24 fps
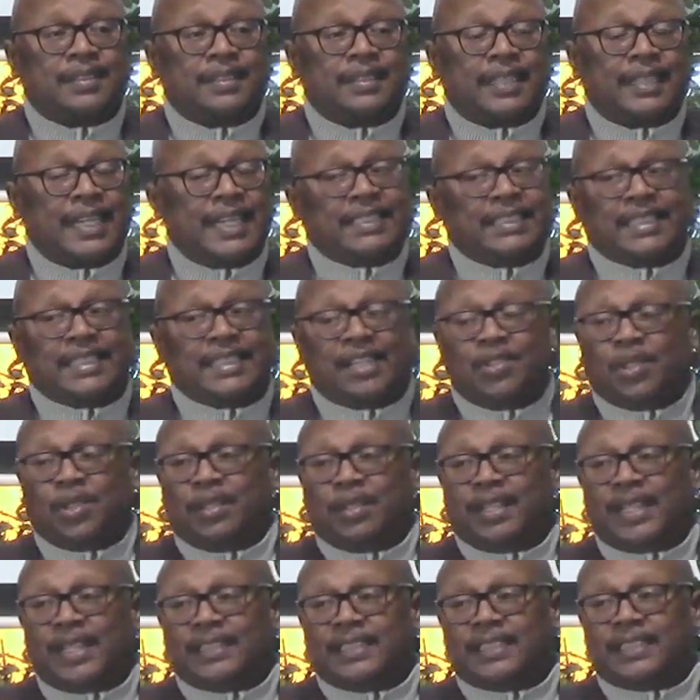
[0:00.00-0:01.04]
That's, I don't know,
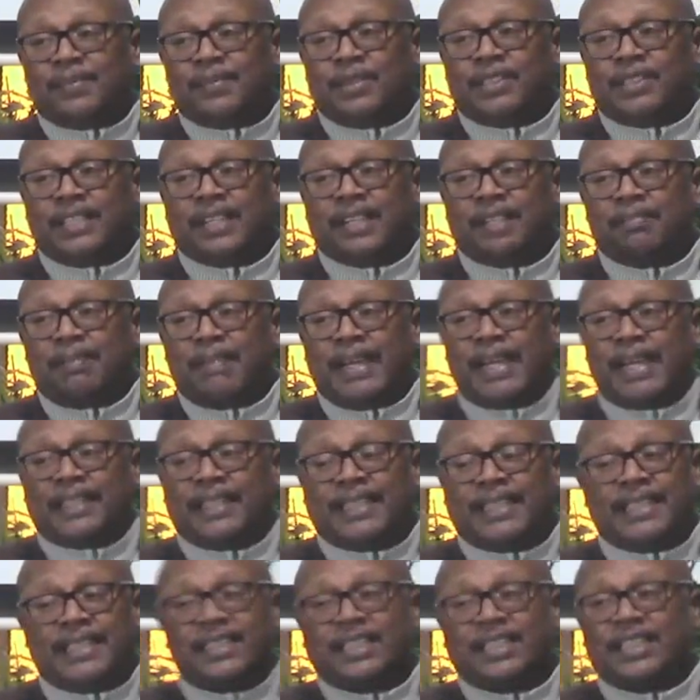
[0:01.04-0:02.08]
last time you checked math,
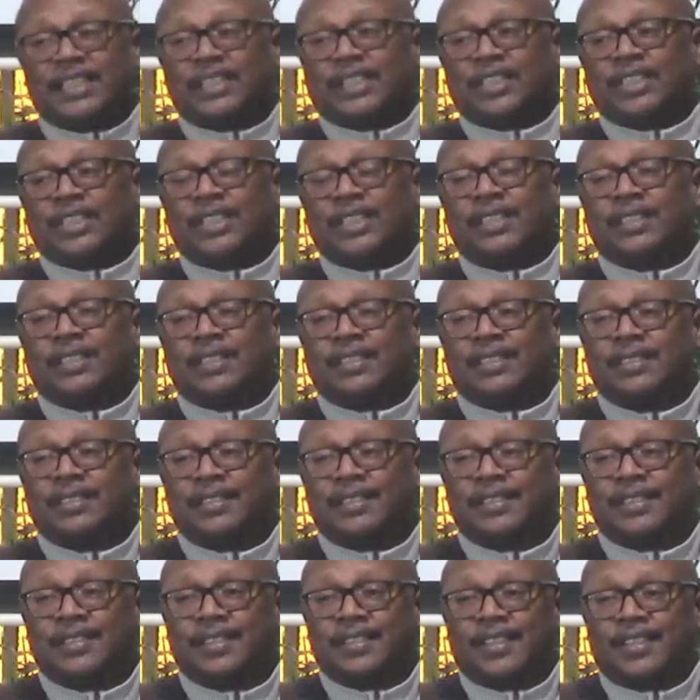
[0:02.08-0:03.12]
that's a good chunk.
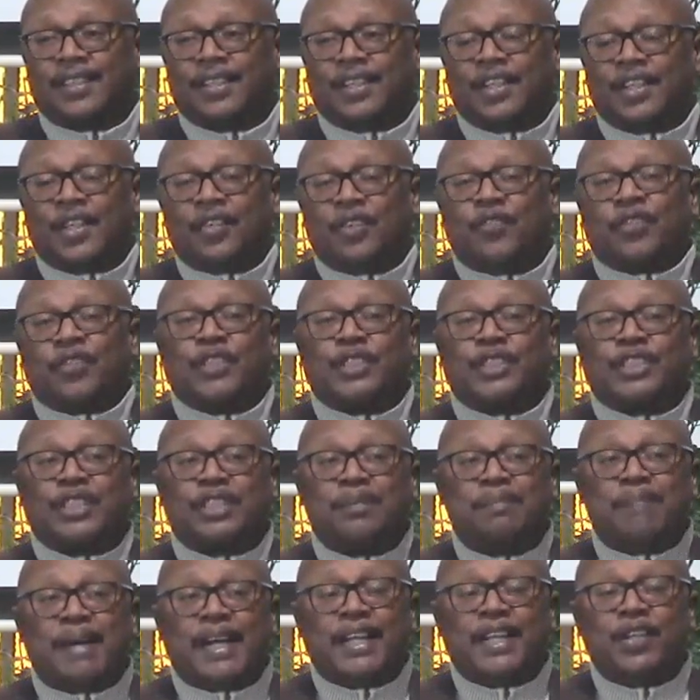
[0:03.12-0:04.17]
For
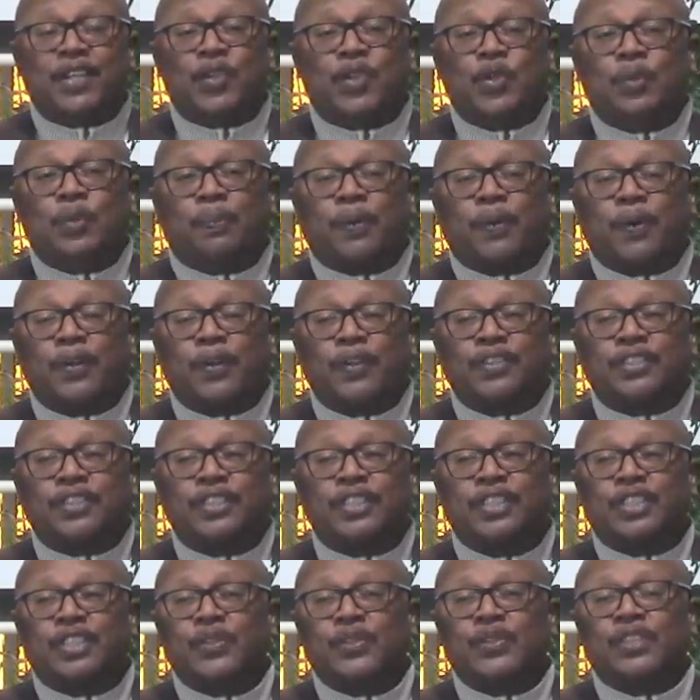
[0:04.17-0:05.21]
somebody who
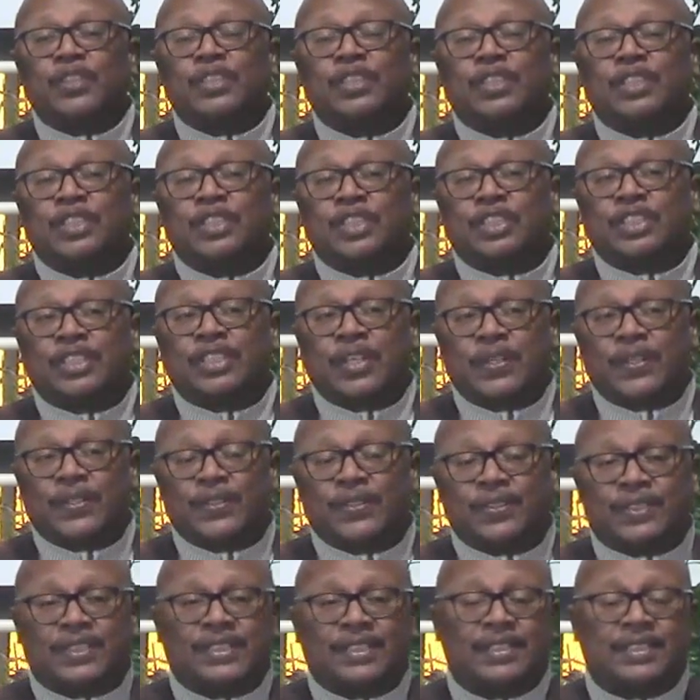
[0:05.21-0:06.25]
persecuted the
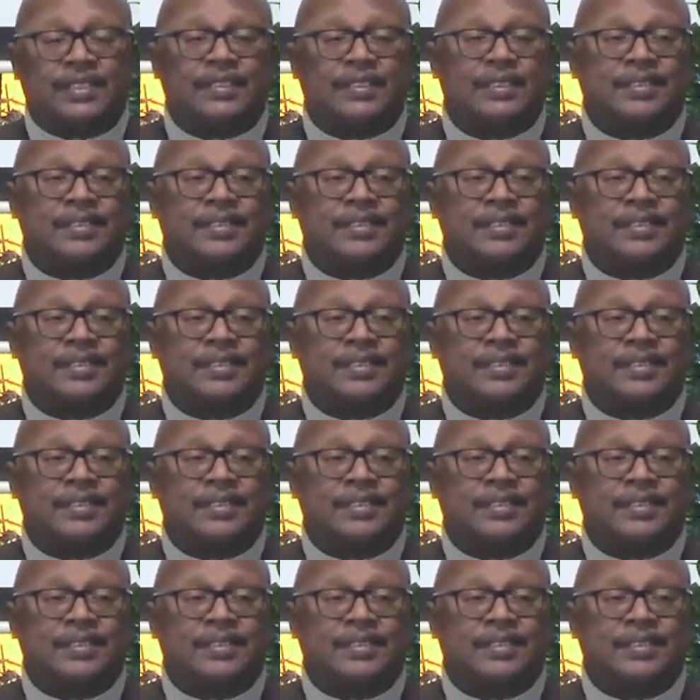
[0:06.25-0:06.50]
church,